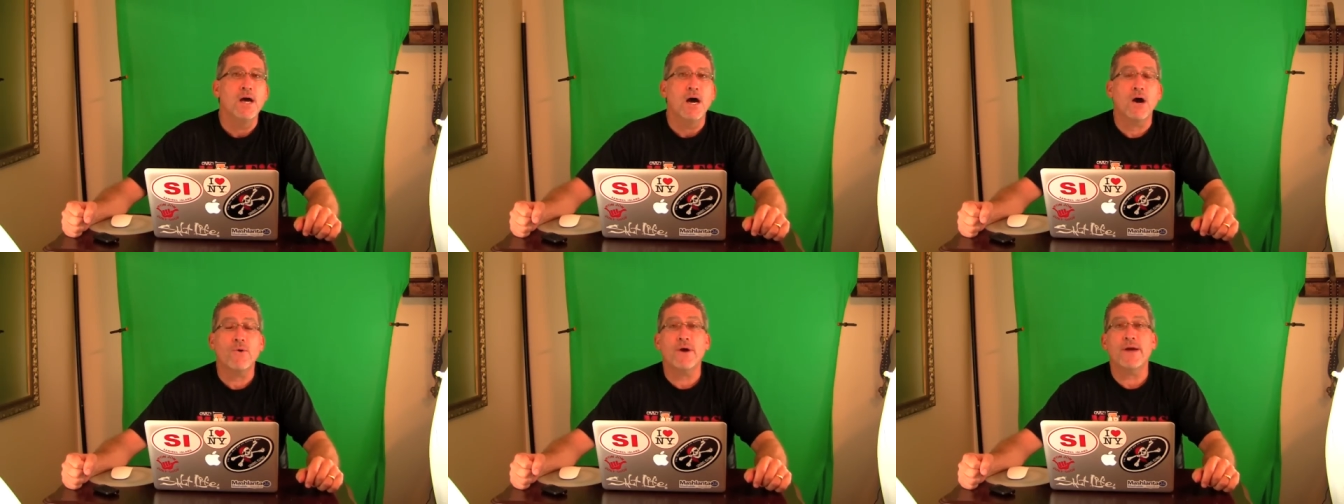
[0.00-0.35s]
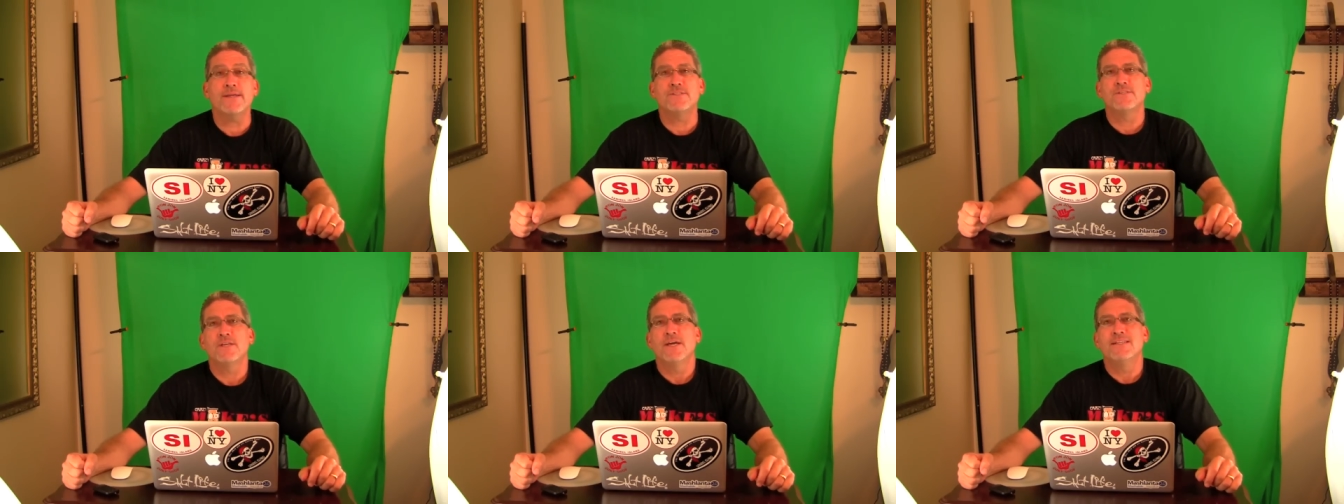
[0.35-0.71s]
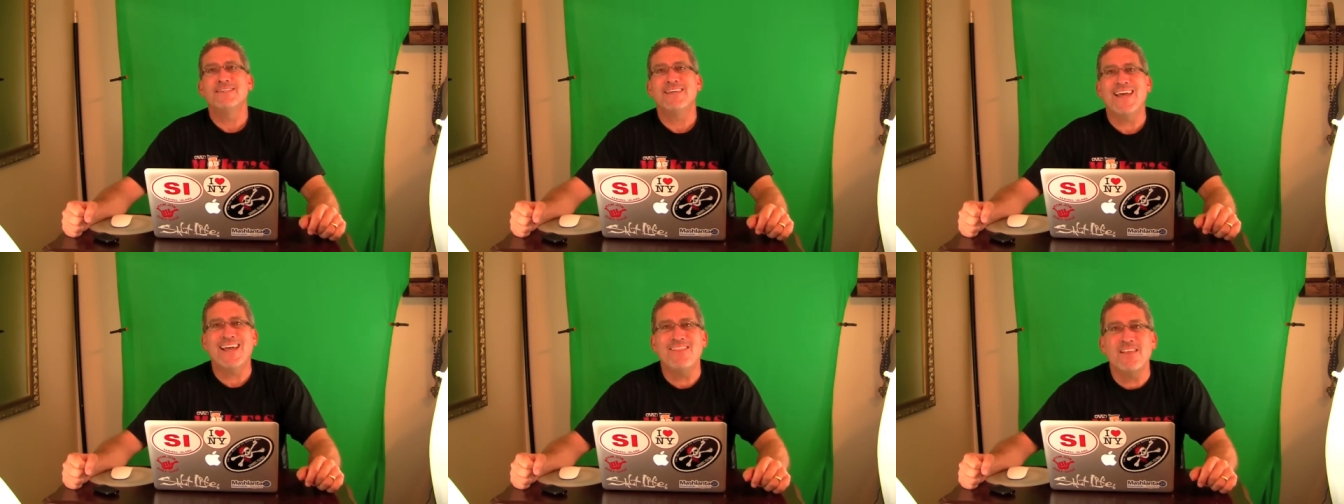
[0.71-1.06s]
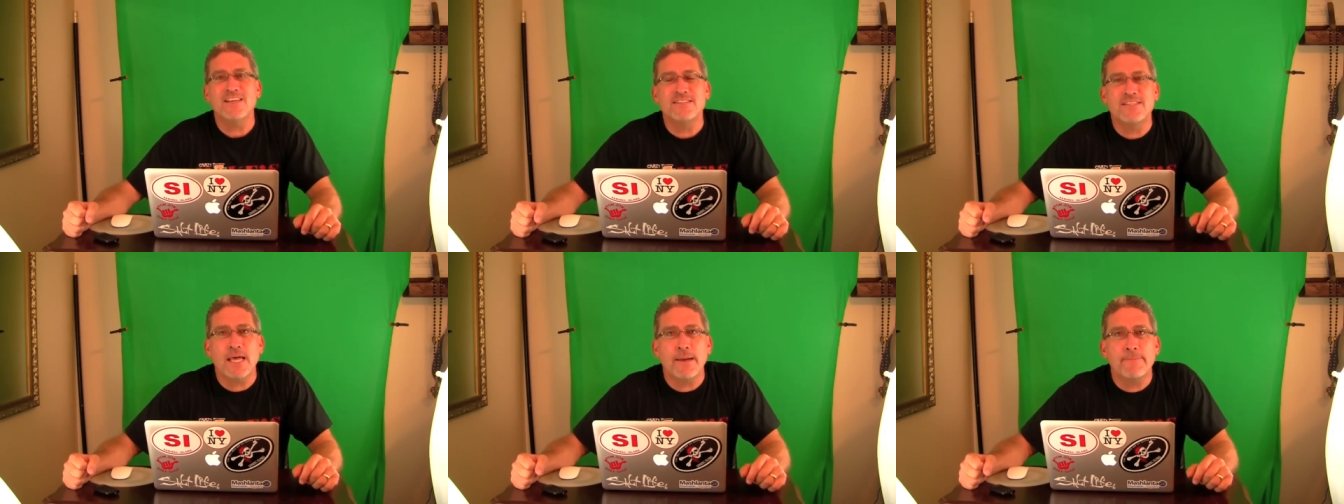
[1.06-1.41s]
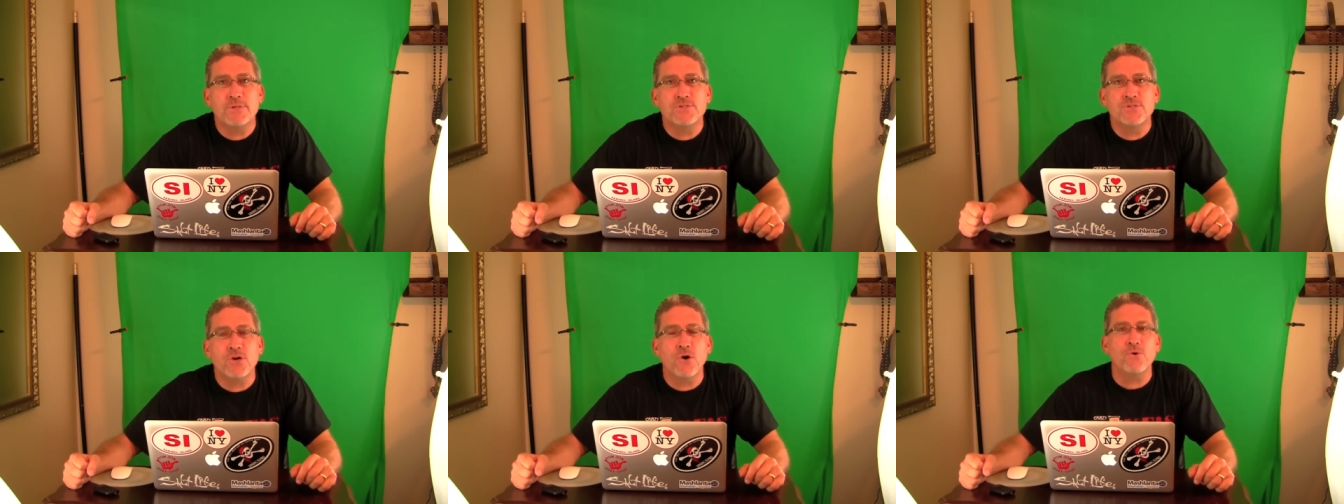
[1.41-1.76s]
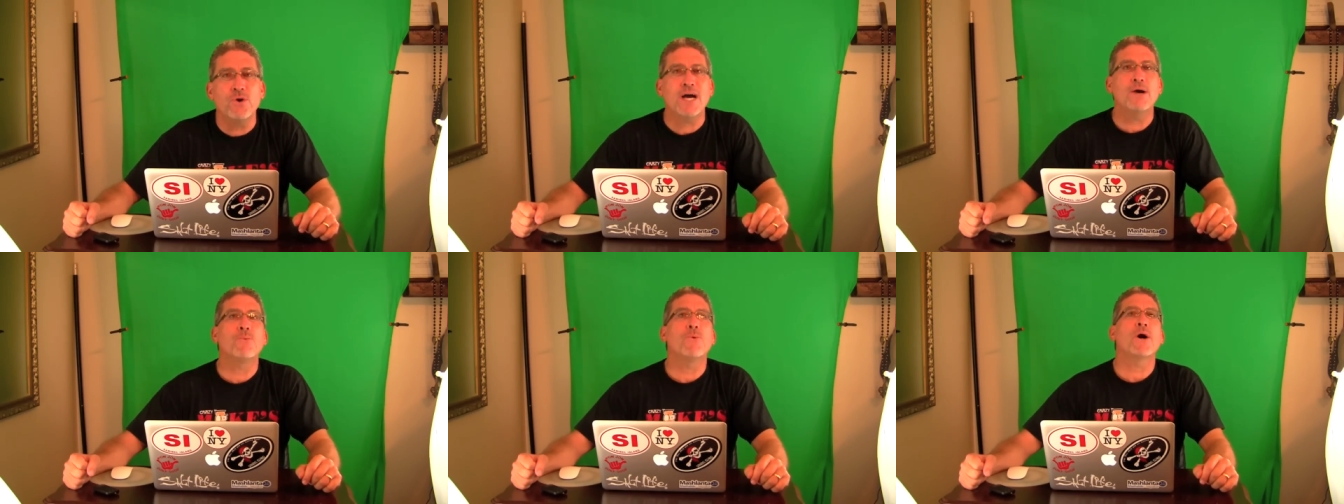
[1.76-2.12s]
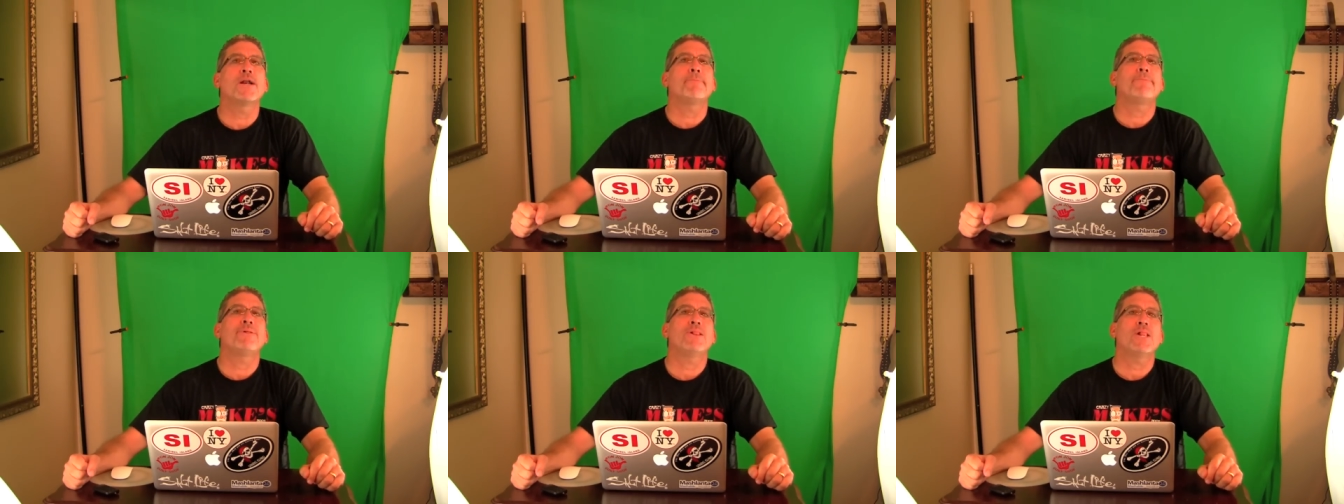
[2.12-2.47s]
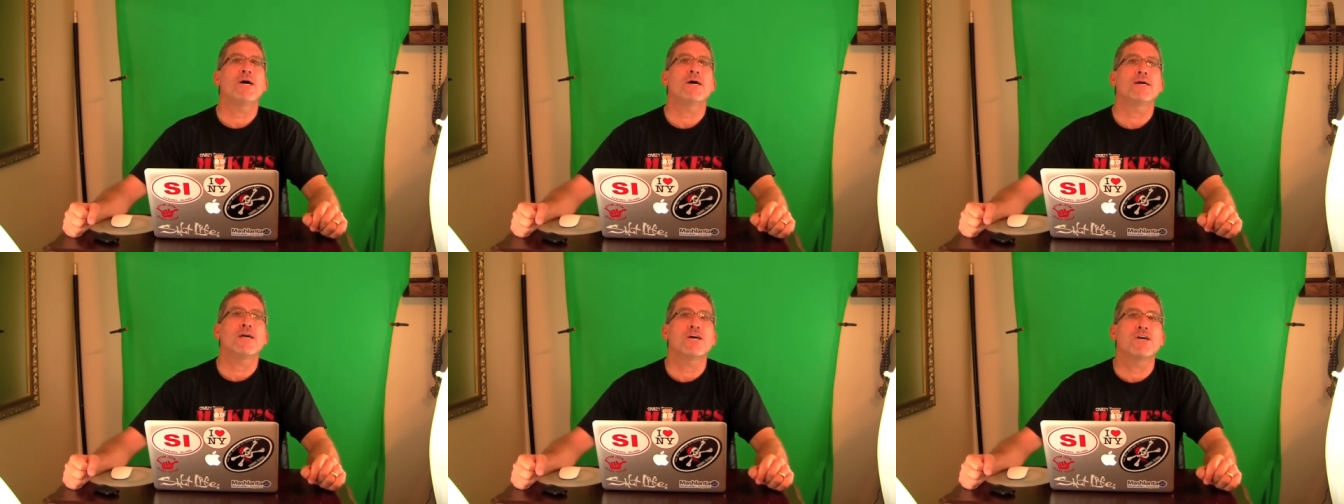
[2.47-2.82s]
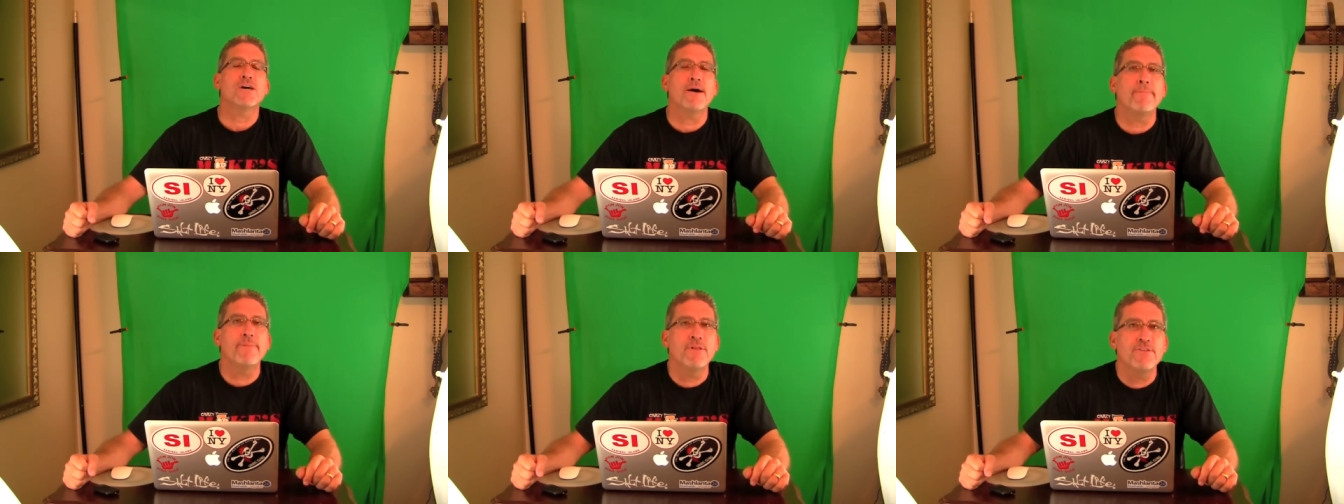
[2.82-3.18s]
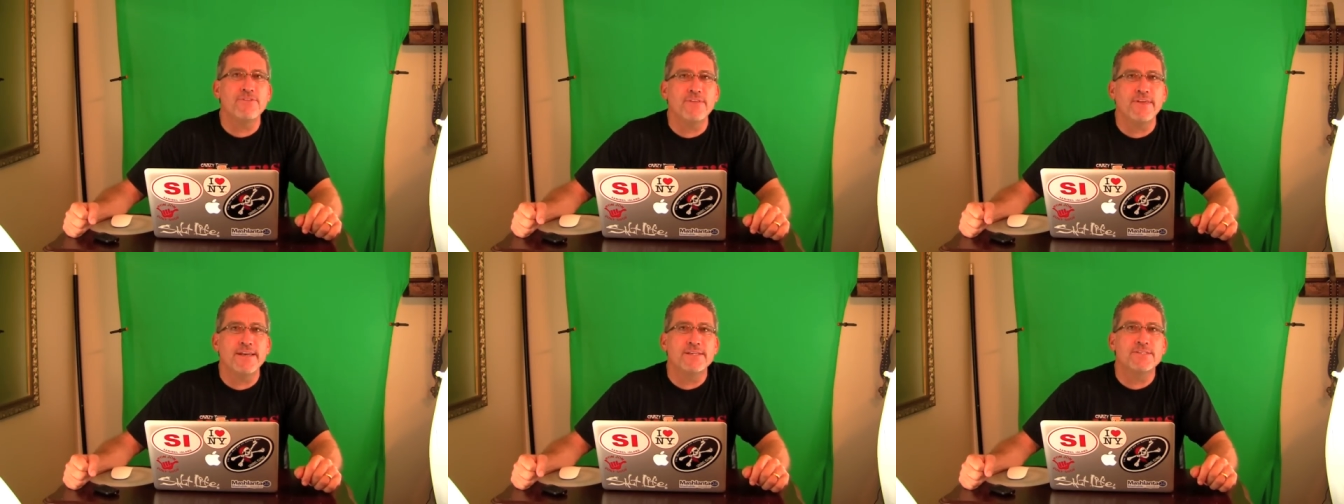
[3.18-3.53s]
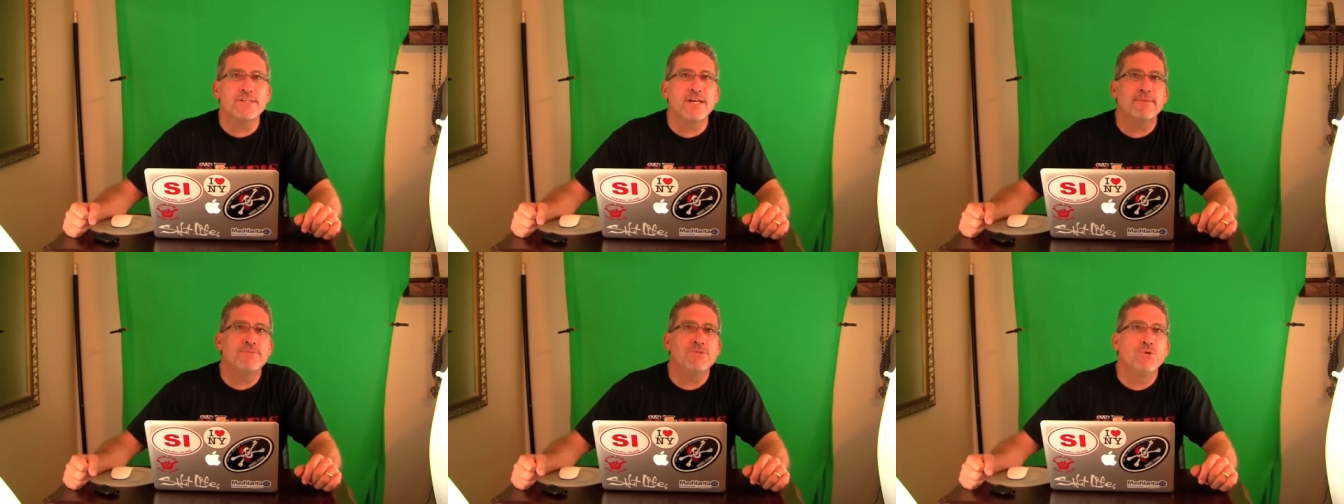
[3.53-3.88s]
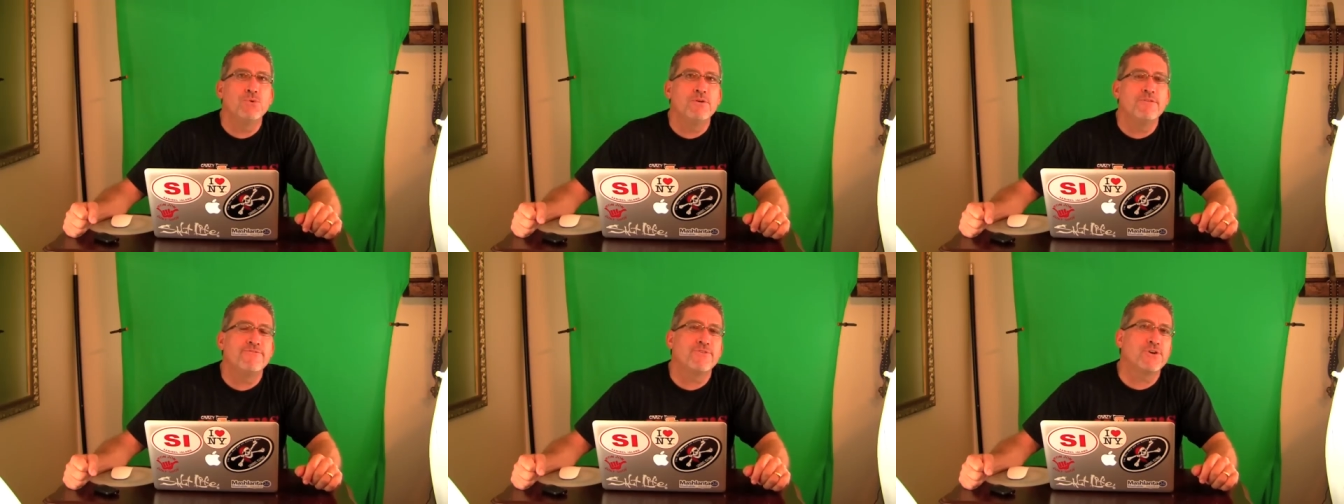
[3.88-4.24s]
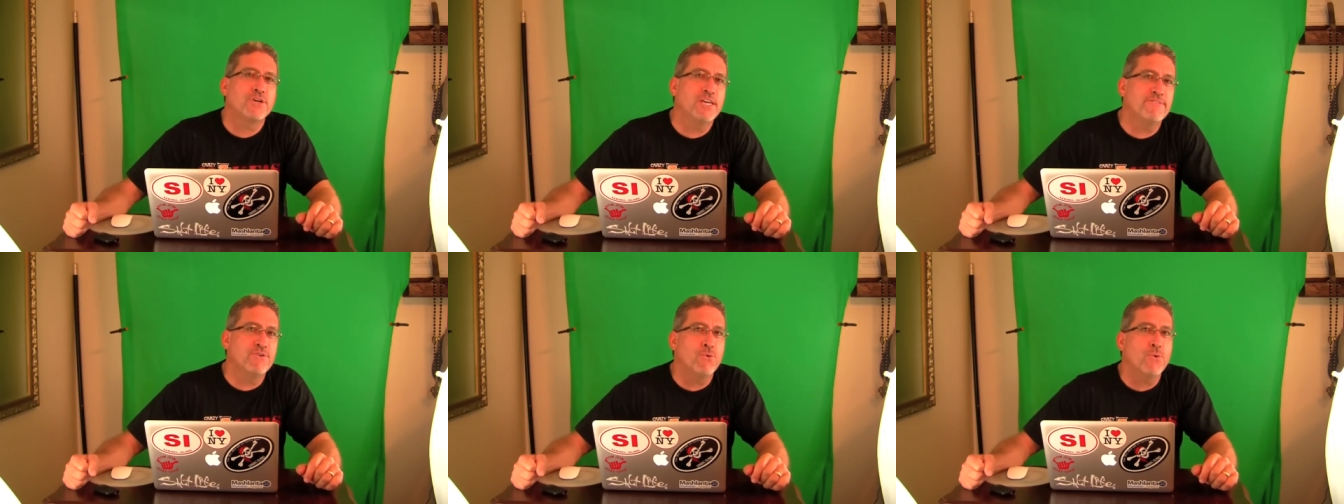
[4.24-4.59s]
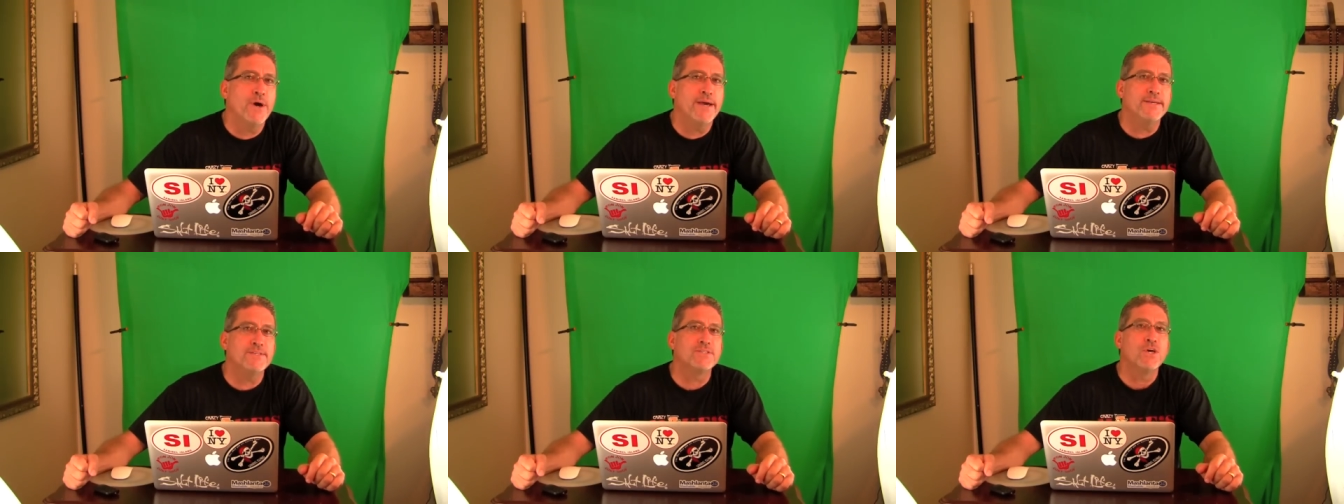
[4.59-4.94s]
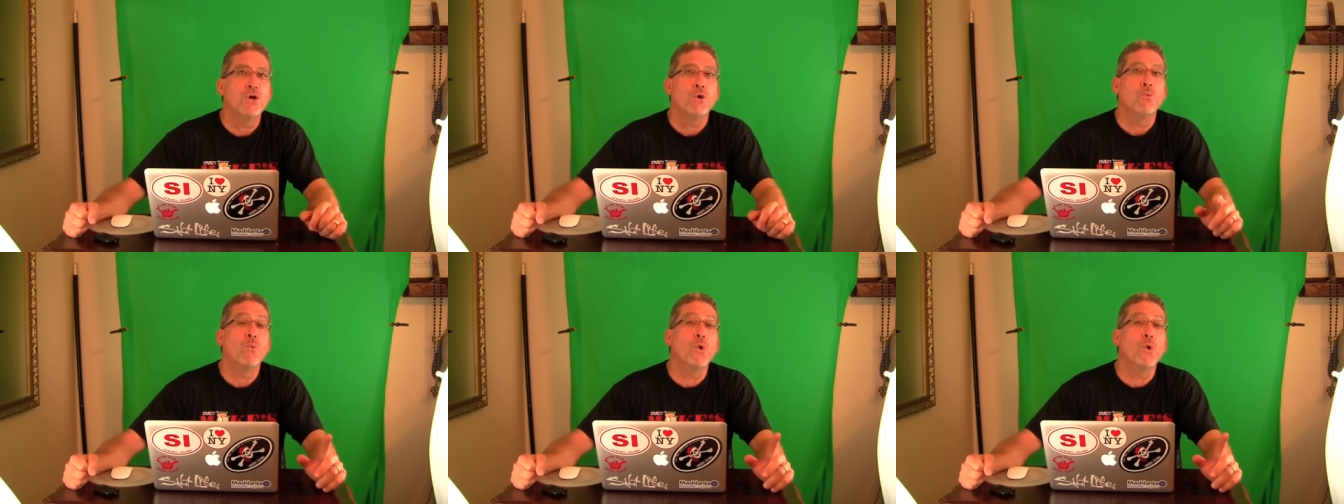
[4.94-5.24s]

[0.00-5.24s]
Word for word: All right, to end this episode, I want to plug a couple of things that I'm doing for giveaways.